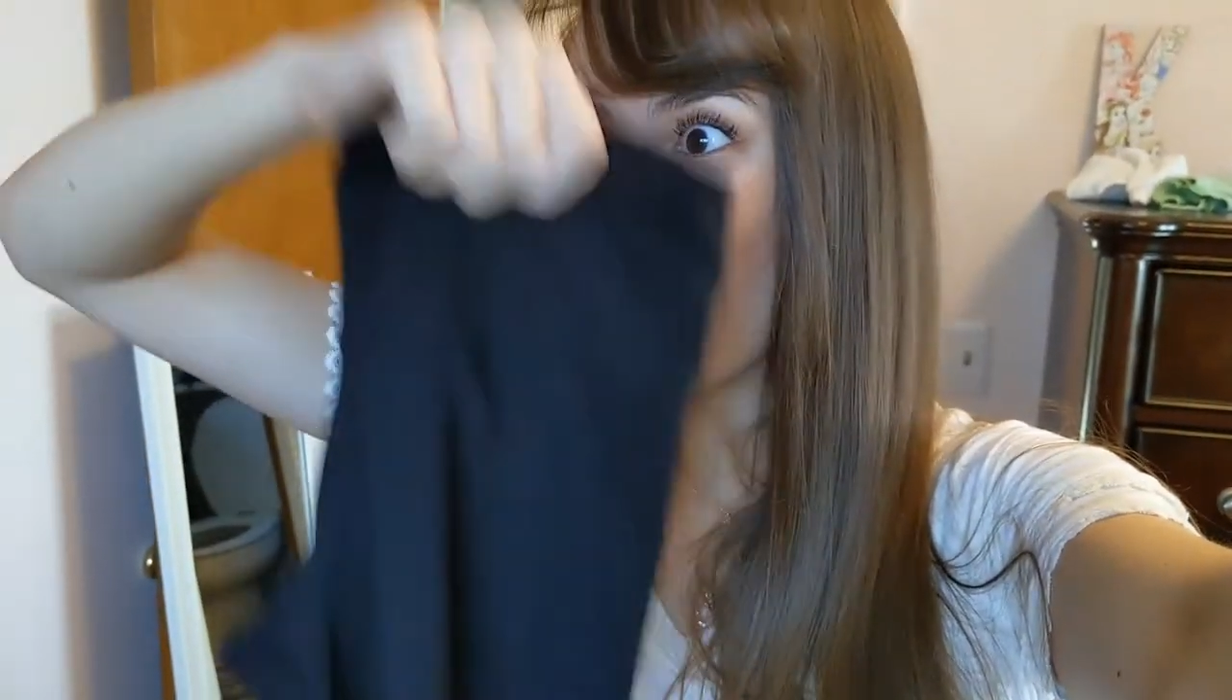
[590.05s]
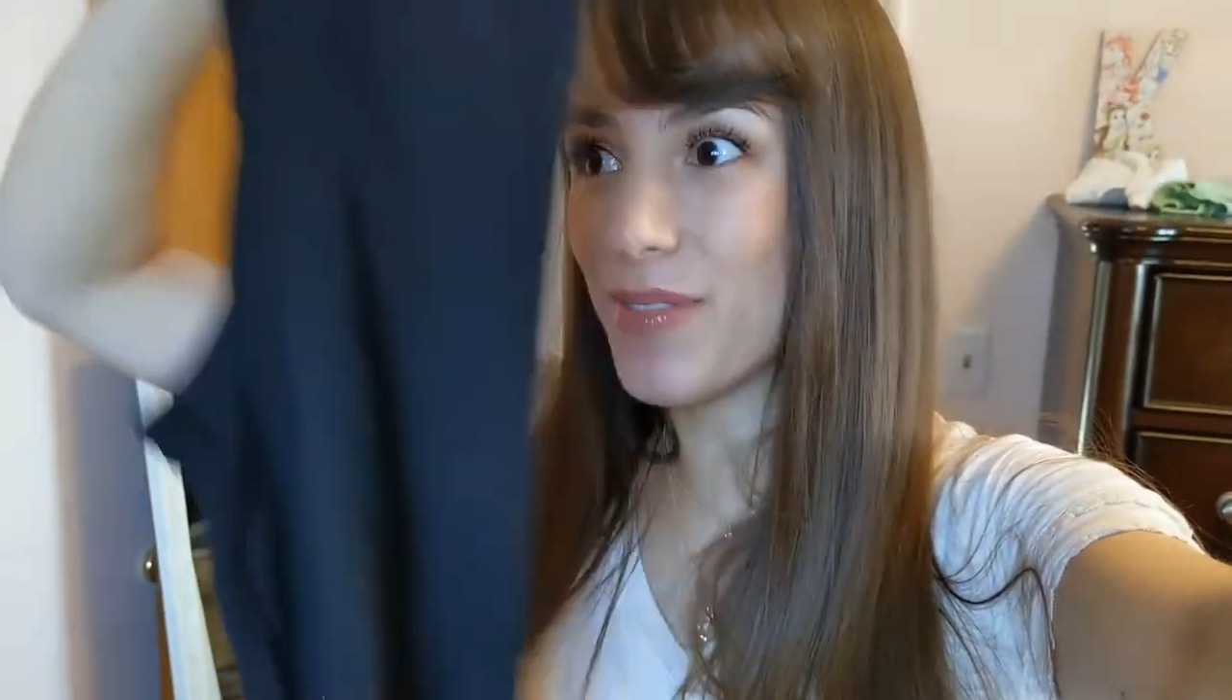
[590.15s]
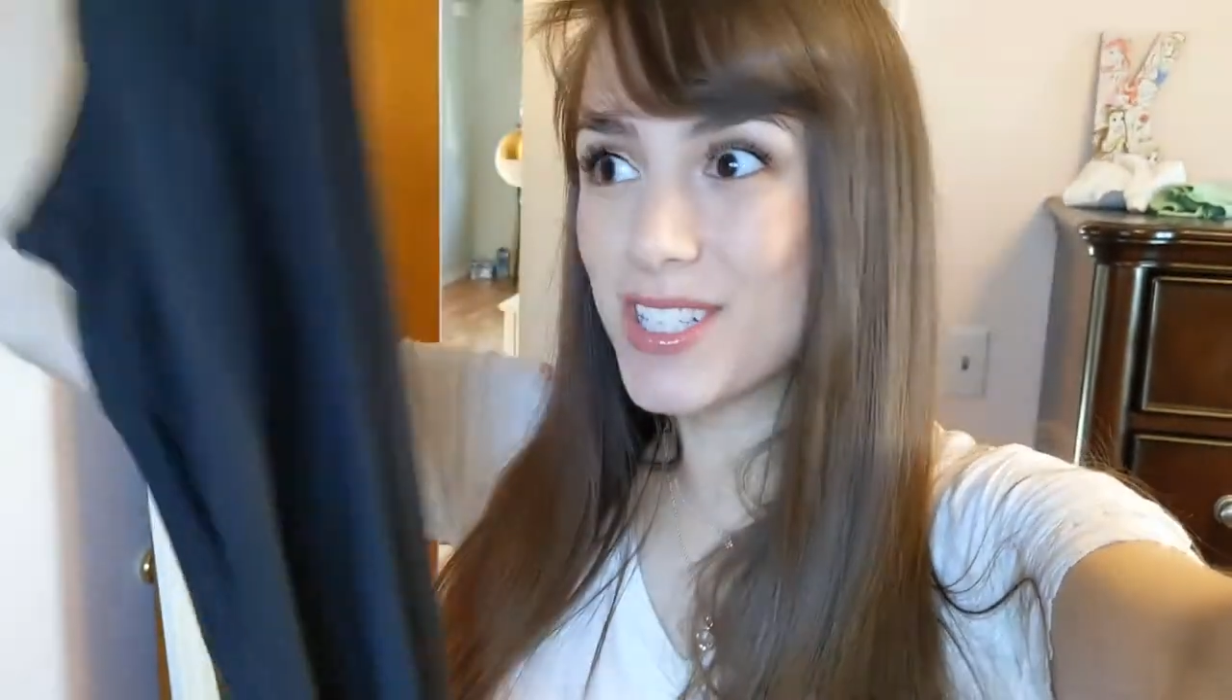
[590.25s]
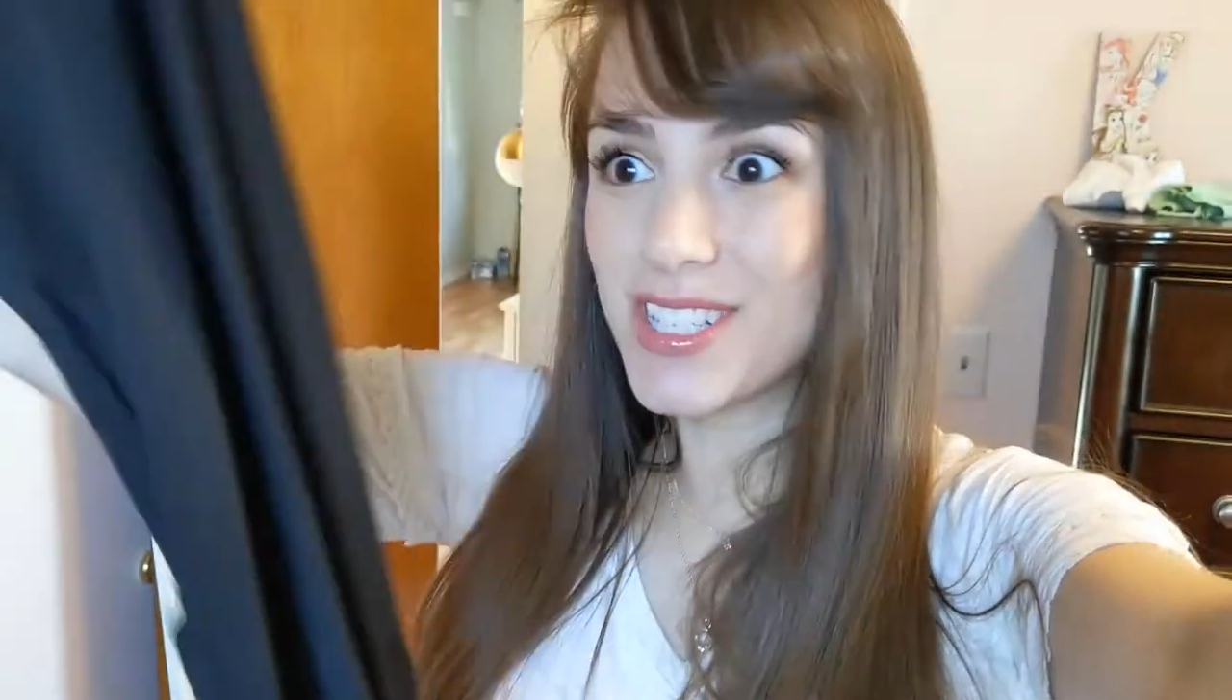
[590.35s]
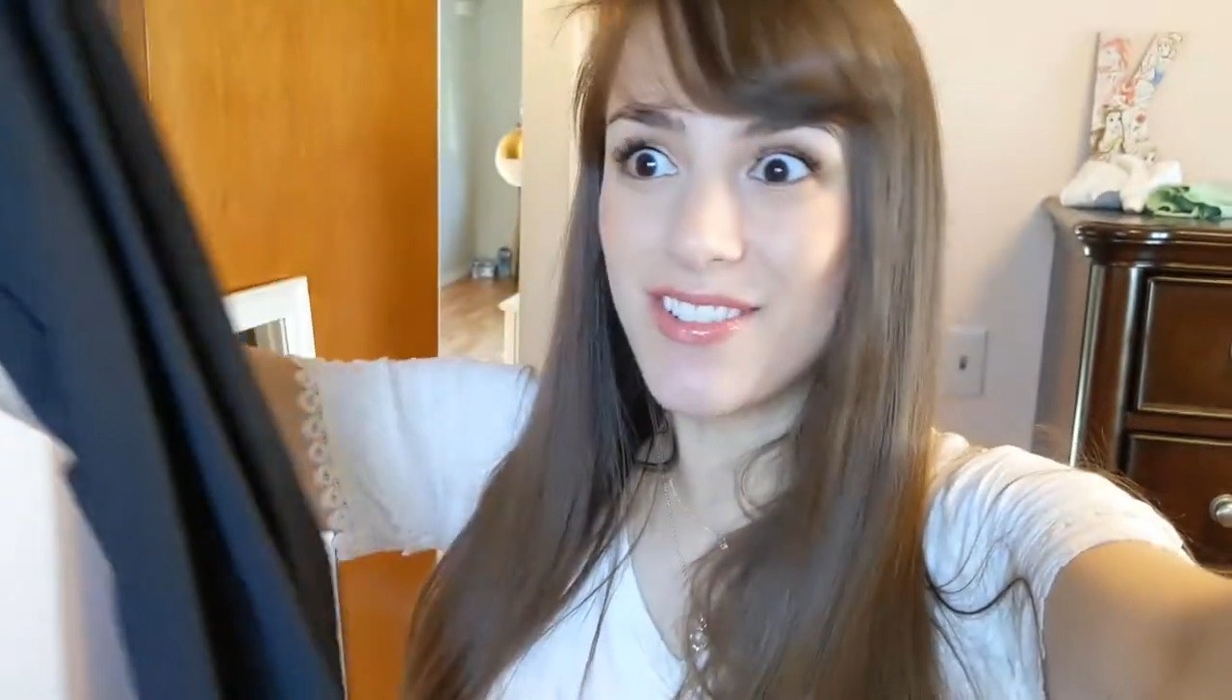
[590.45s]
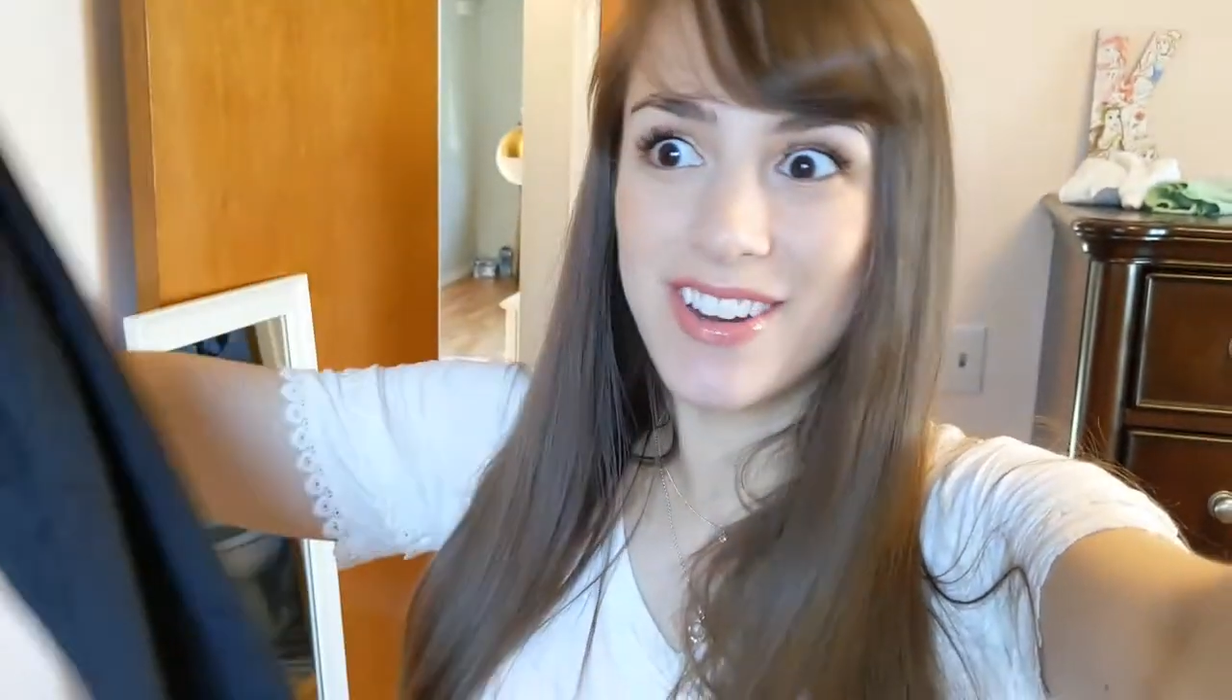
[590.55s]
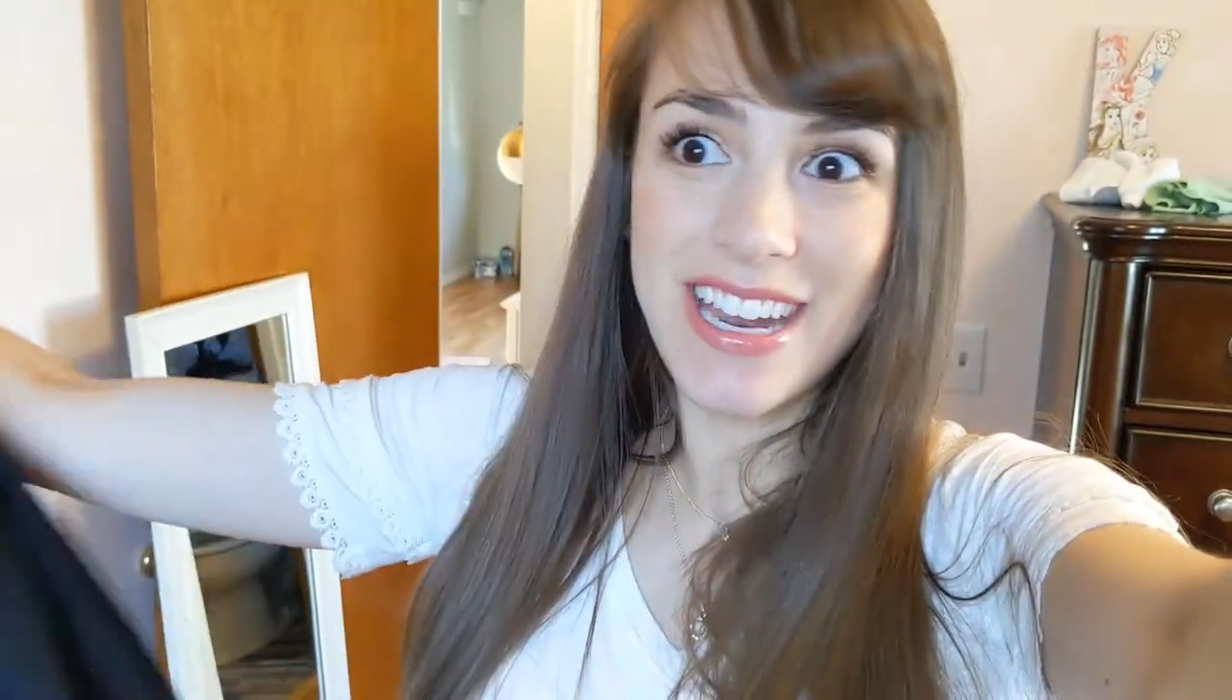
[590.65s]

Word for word: almost every